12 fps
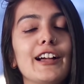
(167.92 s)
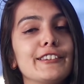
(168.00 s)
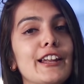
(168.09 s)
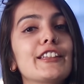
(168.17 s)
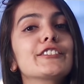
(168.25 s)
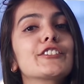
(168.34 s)

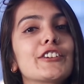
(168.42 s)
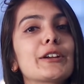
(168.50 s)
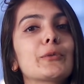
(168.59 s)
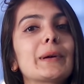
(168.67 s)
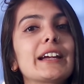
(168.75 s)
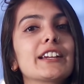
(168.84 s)
Another
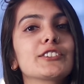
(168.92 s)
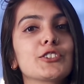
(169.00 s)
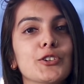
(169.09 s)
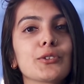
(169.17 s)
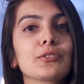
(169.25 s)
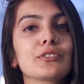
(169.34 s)
great way to
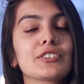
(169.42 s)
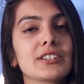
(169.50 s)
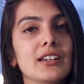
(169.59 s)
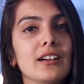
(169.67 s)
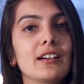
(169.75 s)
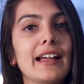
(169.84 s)

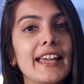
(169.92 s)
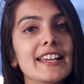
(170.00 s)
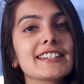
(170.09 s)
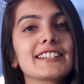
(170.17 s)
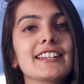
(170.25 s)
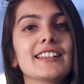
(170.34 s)
choose
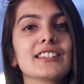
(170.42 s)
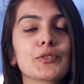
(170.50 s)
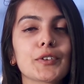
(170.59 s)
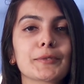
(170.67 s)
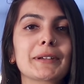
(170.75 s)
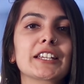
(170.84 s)
A S I
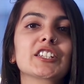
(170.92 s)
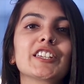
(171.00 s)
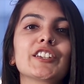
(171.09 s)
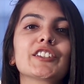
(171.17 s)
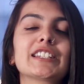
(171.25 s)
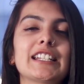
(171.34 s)
Ns would be to
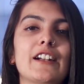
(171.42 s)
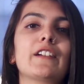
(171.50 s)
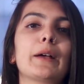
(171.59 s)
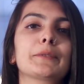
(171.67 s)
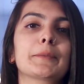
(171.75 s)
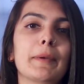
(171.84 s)
use
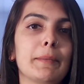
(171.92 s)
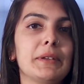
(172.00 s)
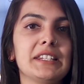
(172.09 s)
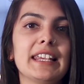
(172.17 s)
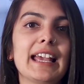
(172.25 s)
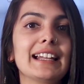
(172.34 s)
SellerApp's P
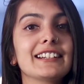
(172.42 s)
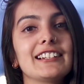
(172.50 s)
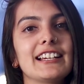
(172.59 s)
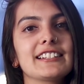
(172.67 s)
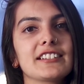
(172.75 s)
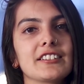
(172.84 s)
P C
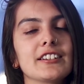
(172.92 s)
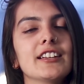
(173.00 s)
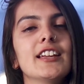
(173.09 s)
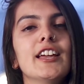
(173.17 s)
analyzer.